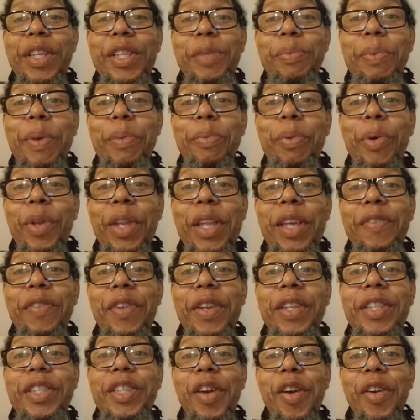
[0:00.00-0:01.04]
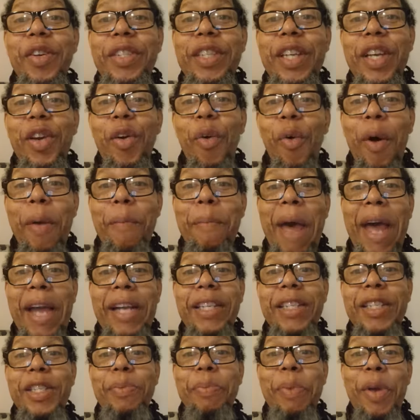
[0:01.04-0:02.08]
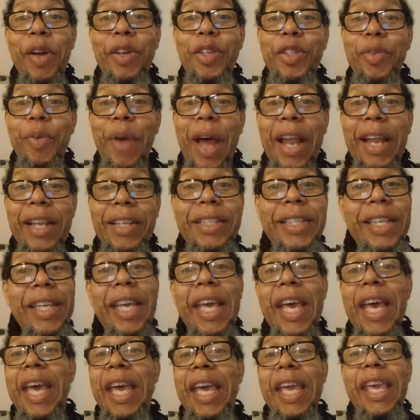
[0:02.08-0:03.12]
these people leaving the church and going back to spirituality,